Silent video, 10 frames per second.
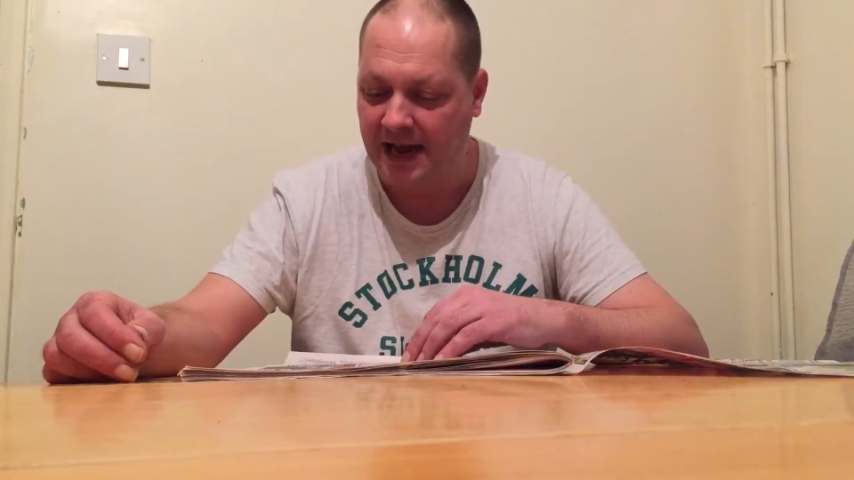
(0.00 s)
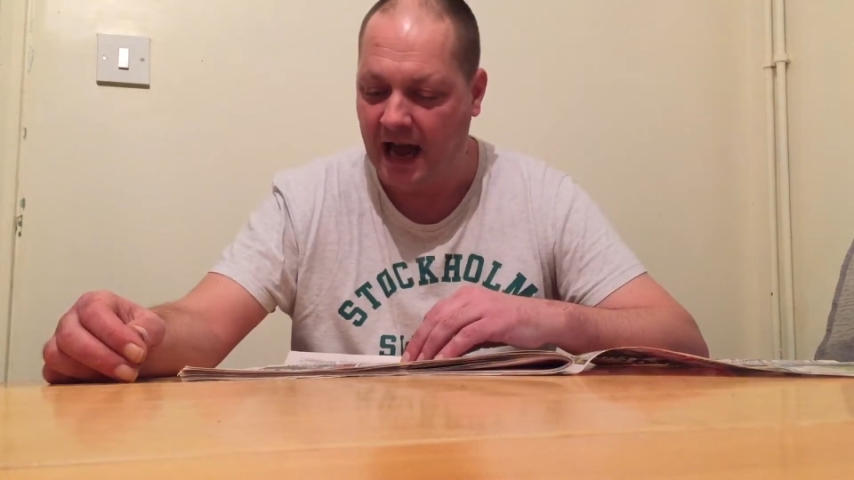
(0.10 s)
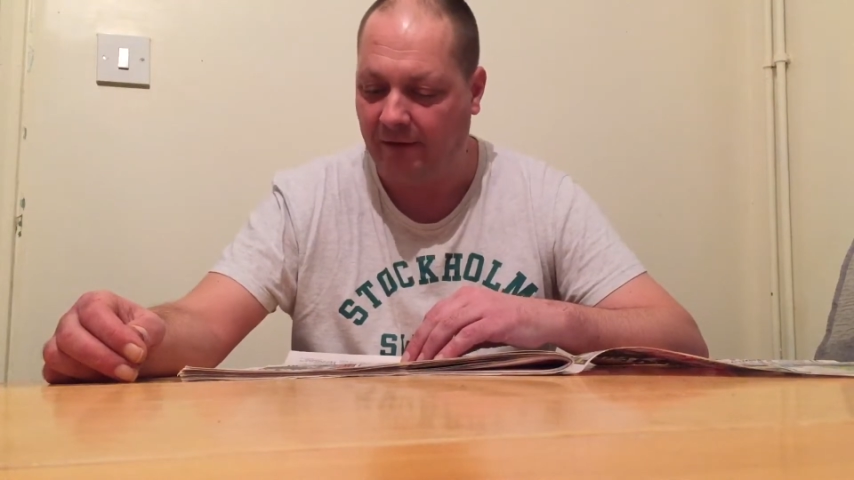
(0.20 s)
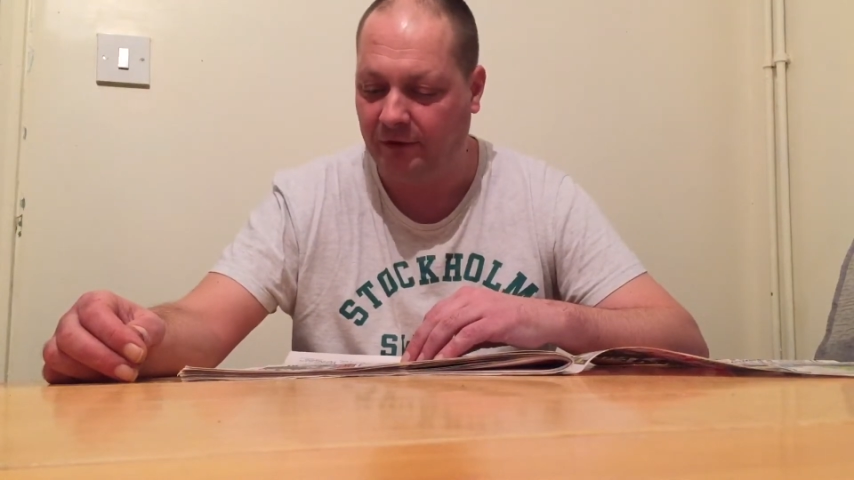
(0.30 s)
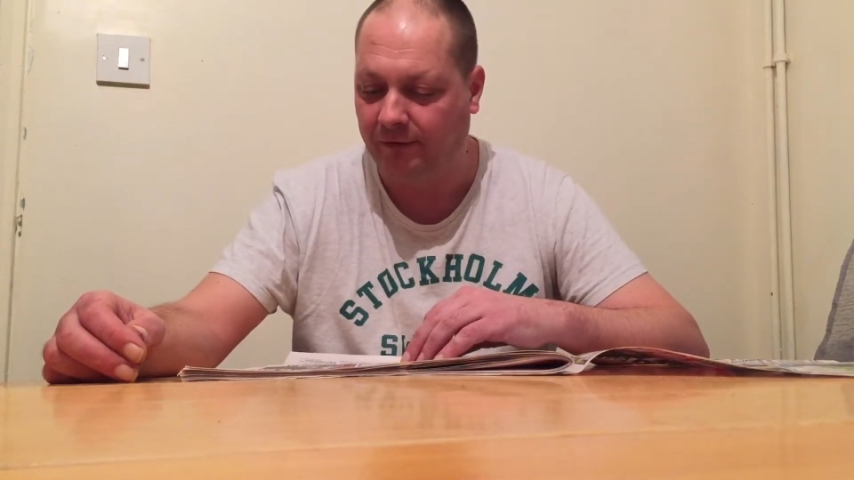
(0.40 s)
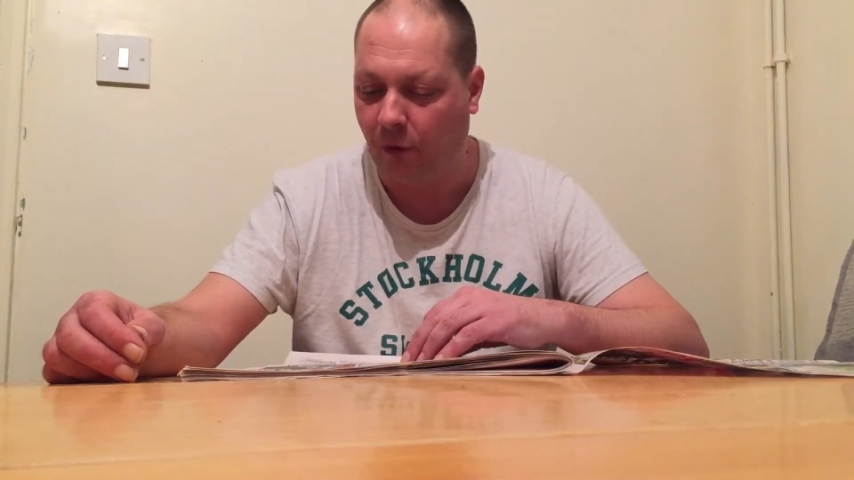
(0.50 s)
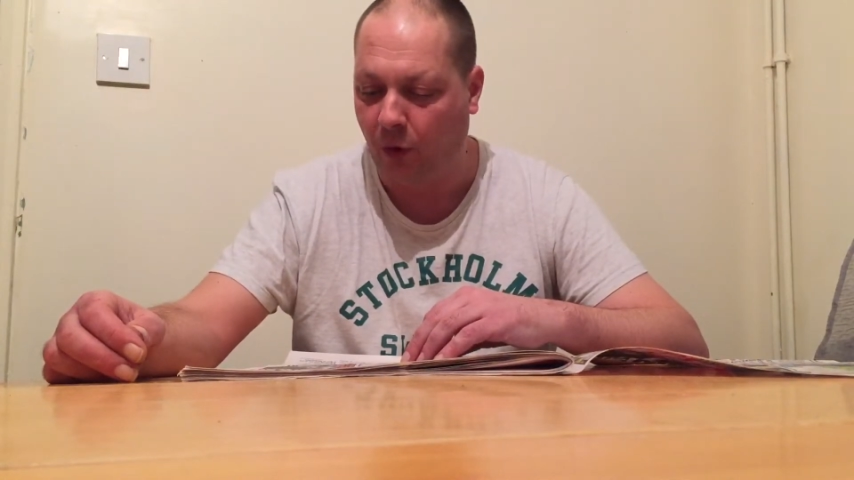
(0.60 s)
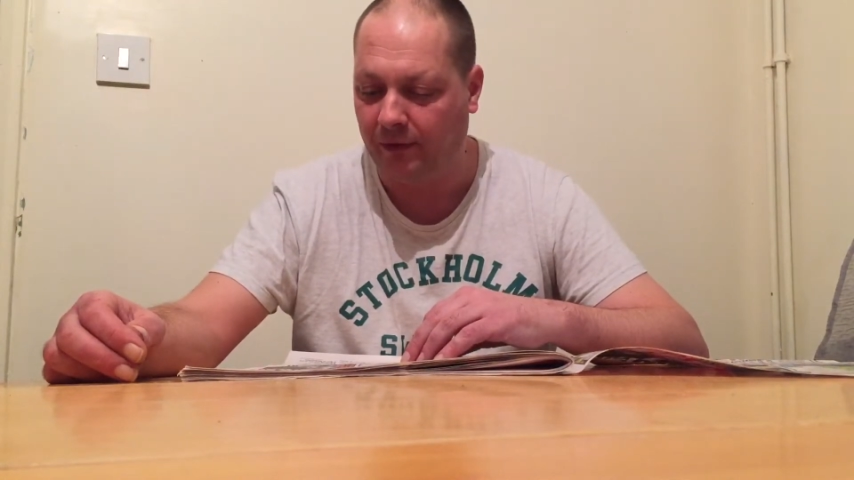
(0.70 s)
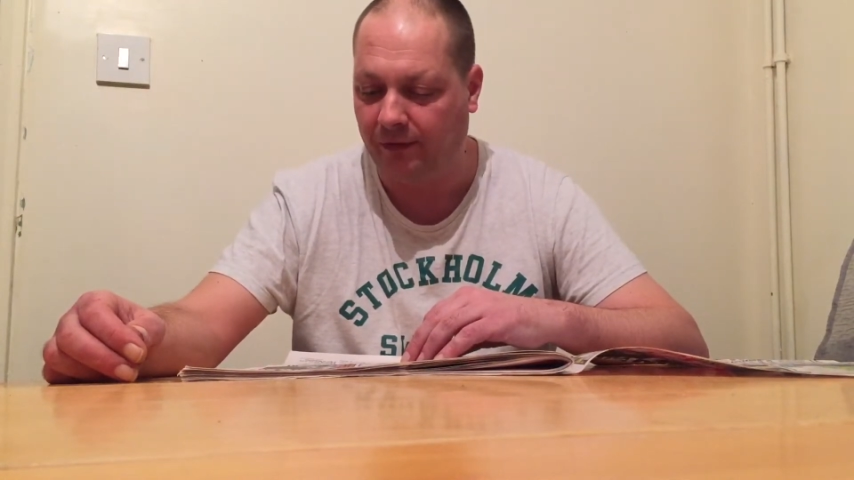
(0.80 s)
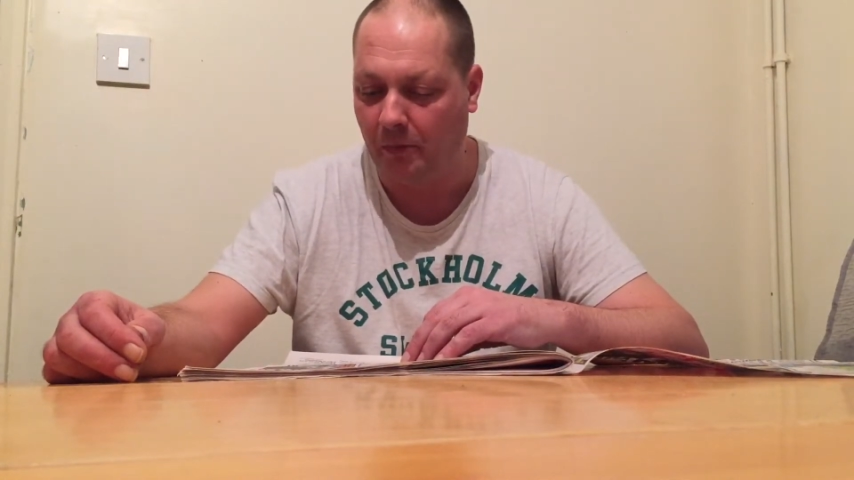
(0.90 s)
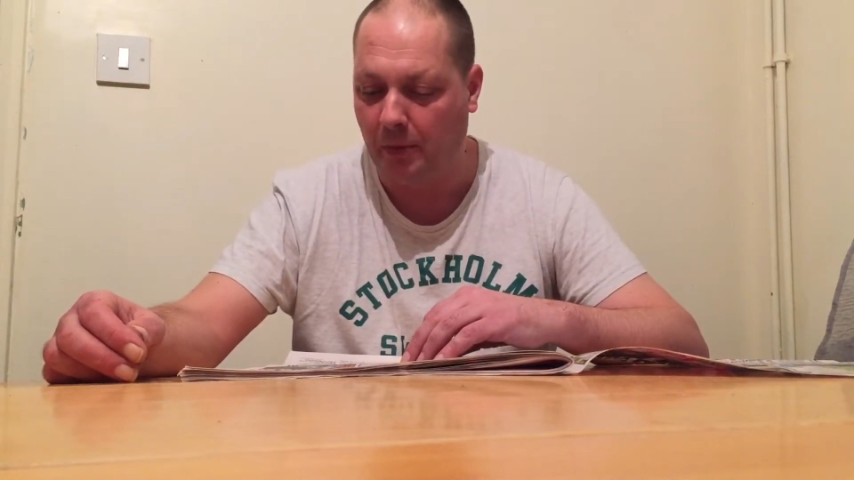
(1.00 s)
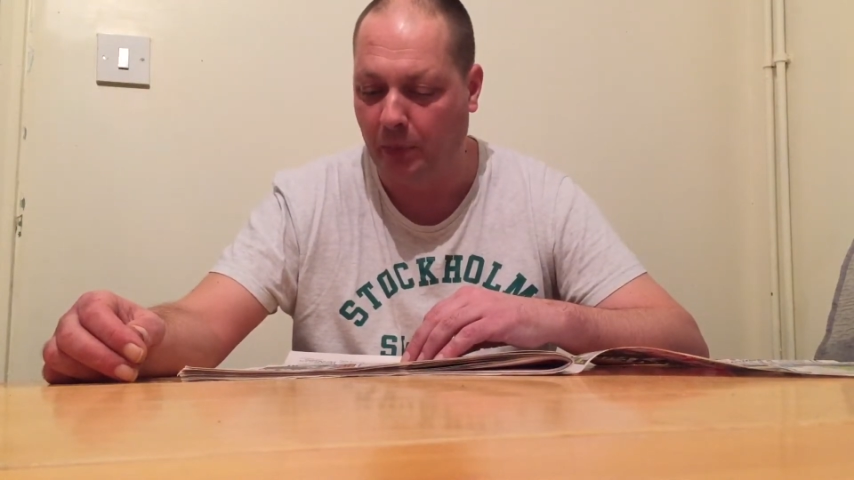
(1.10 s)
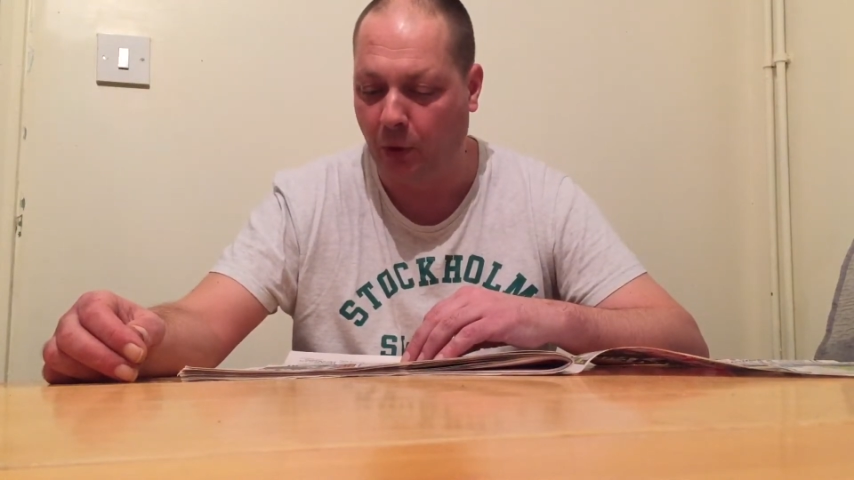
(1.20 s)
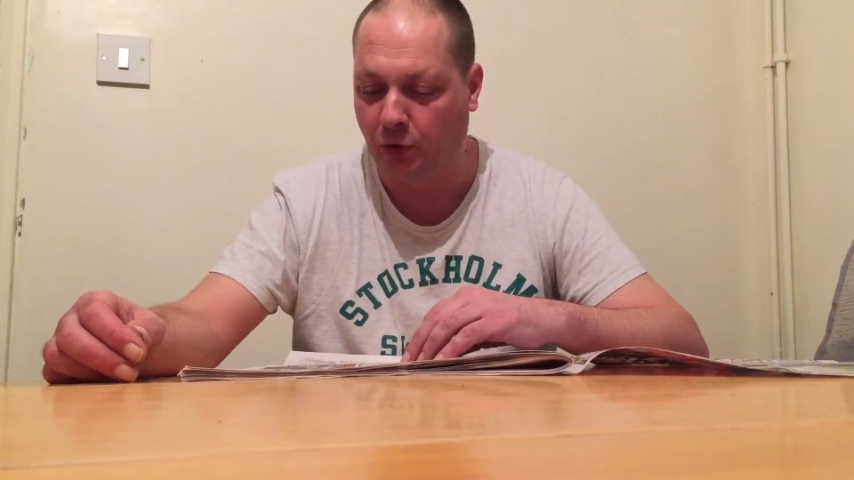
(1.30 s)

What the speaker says: after falling from a bull